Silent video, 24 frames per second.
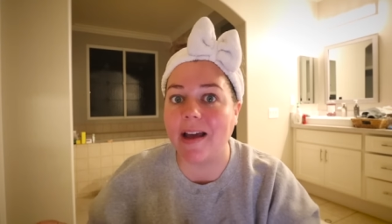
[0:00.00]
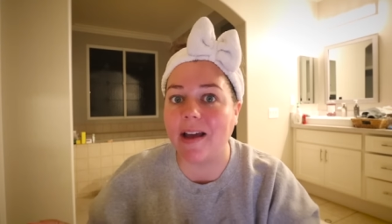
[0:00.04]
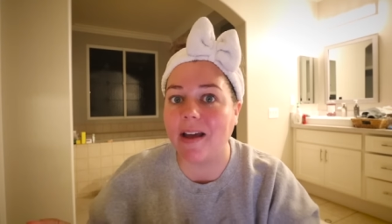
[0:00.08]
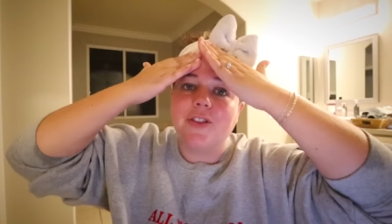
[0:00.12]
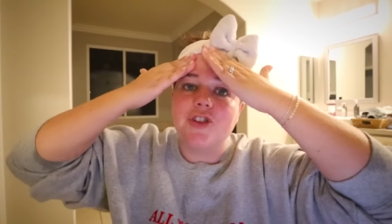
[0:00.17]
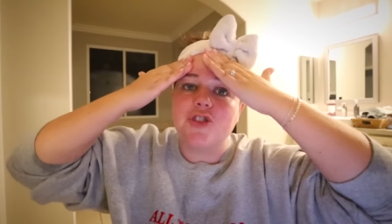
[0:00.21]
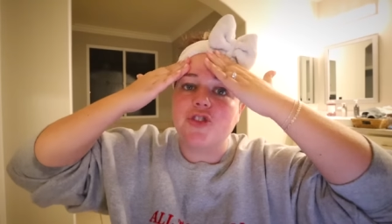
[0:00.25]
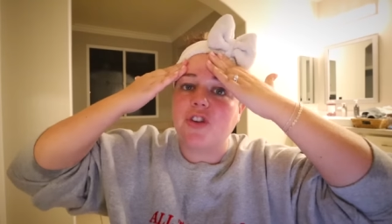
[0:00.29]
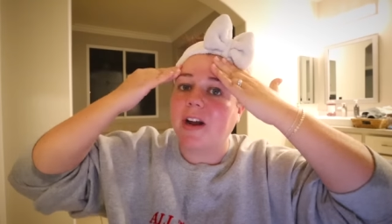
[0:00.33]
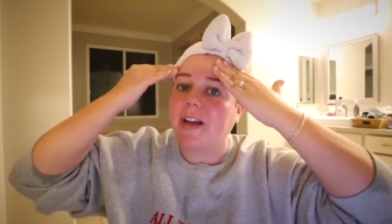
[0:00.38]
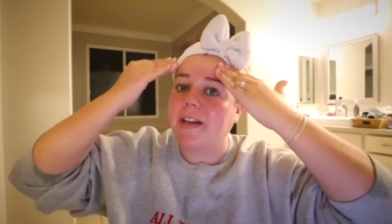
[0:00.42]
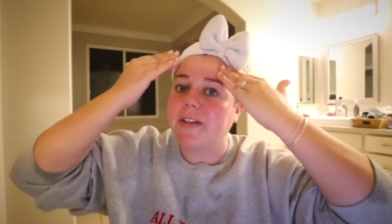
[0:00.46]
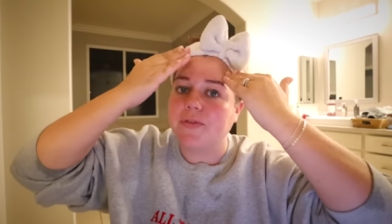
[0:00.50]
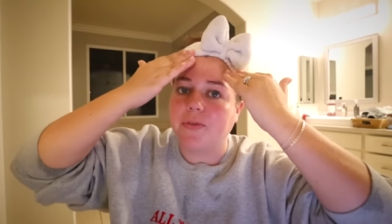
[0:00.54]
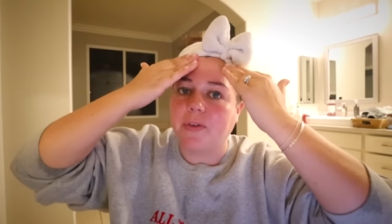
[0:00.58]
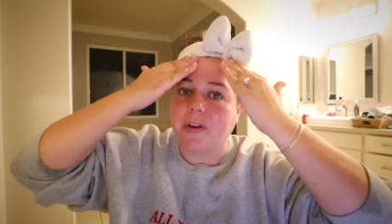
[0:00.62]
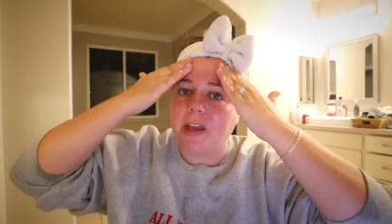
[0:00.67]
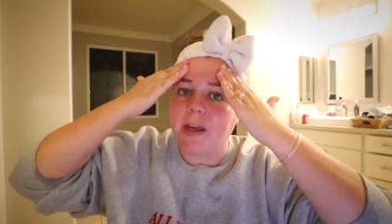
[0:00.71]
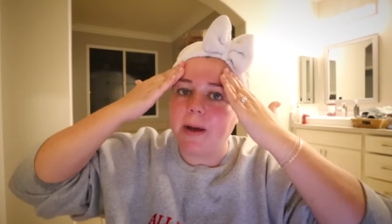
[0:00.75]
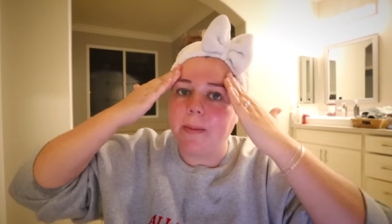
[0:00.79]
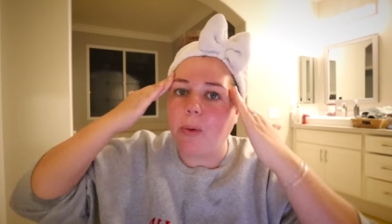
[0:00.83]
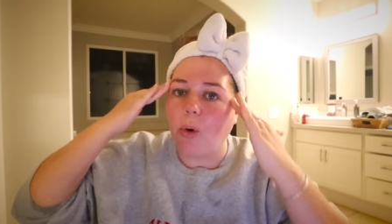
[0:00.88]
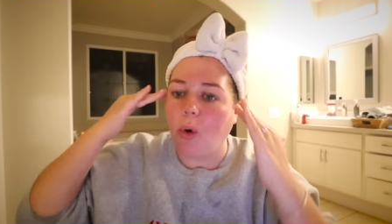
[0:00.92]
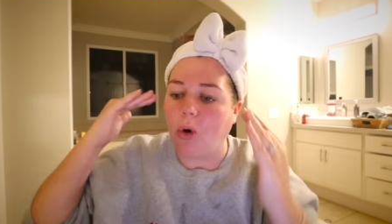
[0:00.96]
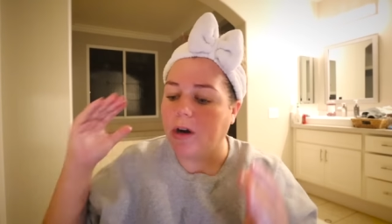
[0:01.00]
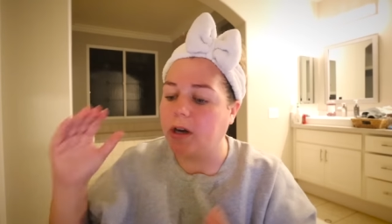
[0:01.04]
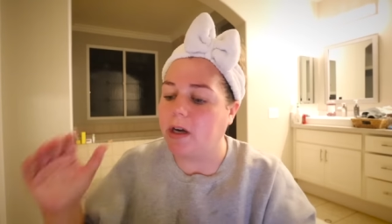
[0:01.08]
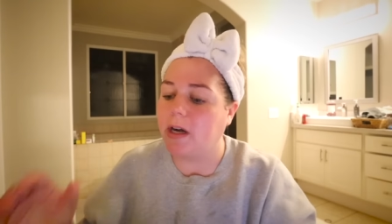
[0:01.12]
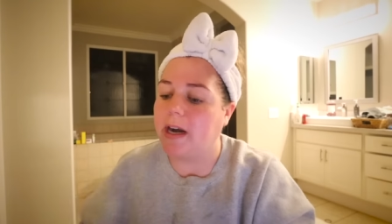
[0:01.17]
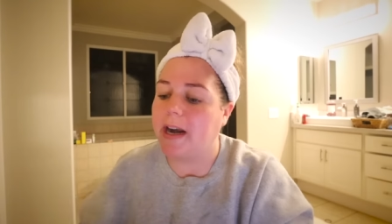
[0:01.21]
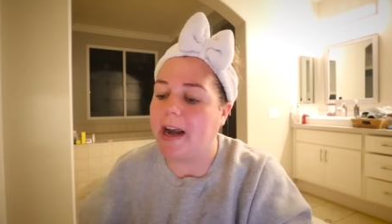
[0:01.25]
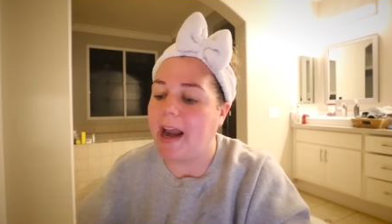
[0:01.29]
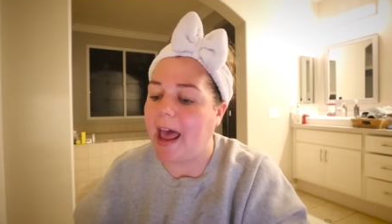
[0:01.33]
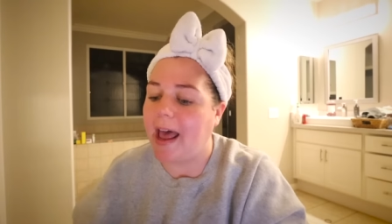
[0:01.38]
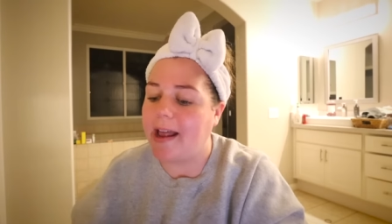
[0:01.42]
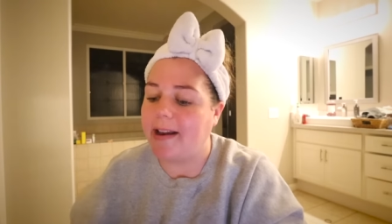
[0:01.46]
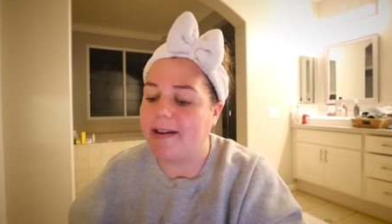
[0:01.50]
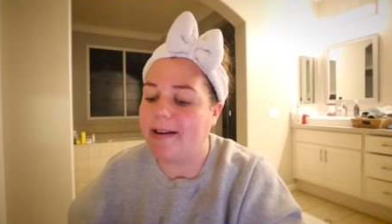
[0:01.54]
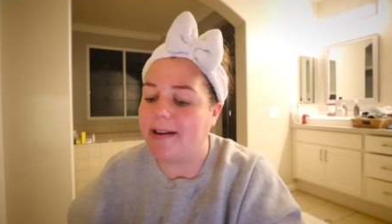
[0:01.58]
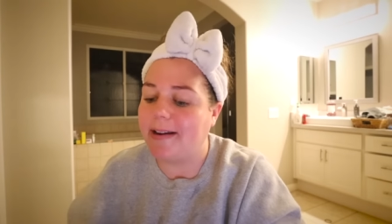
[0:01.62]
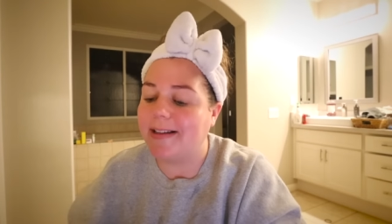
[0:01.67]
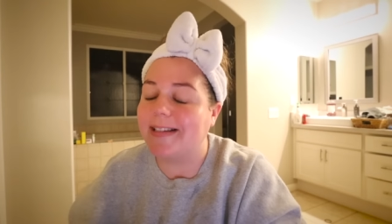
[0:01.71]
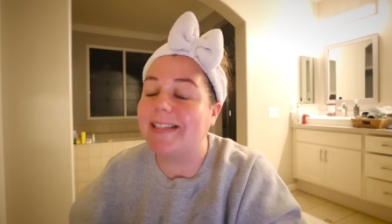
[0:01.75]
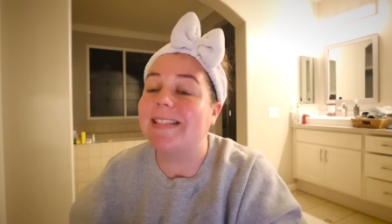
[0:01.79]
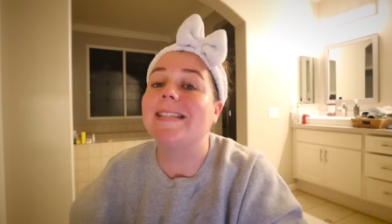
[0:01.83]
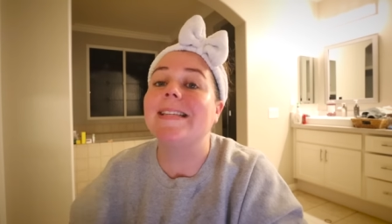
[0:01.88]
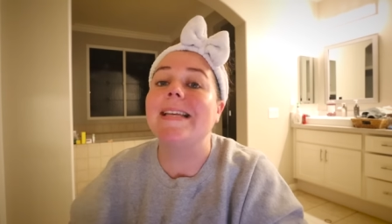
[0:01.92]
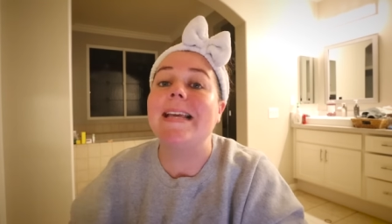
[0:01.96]
The strike is really important, and
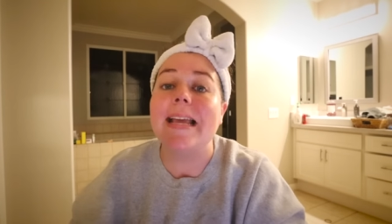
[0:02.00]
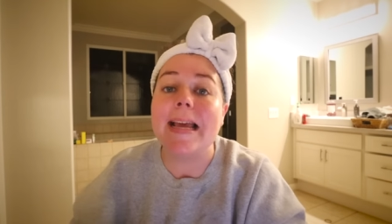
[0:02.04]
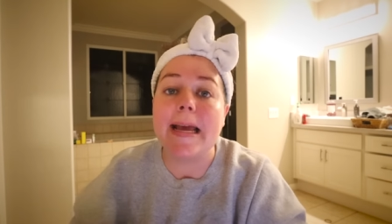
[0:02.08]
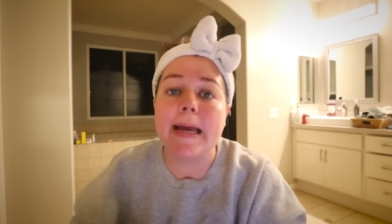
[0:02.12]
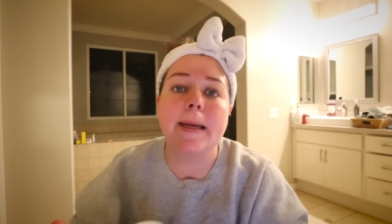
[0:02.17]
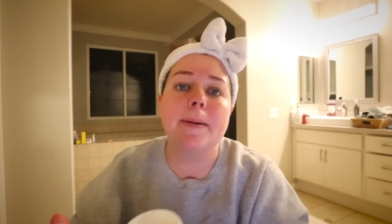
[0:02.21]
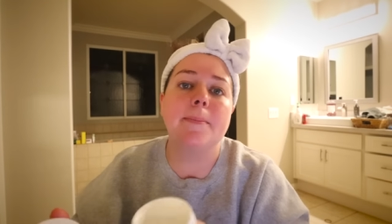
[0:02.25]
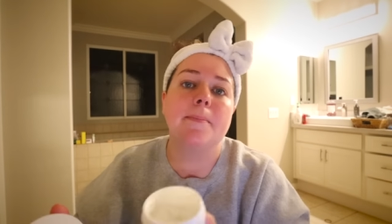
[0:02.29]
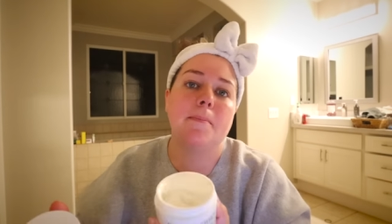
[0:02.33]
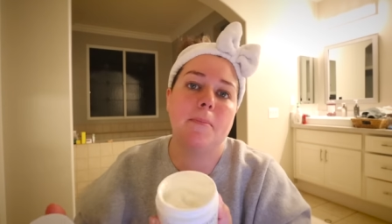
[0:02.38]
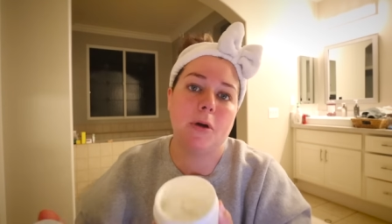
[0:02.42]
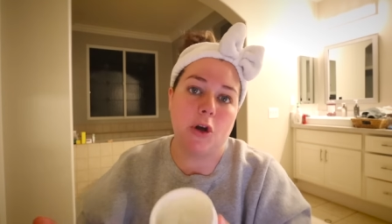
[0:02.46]
seeing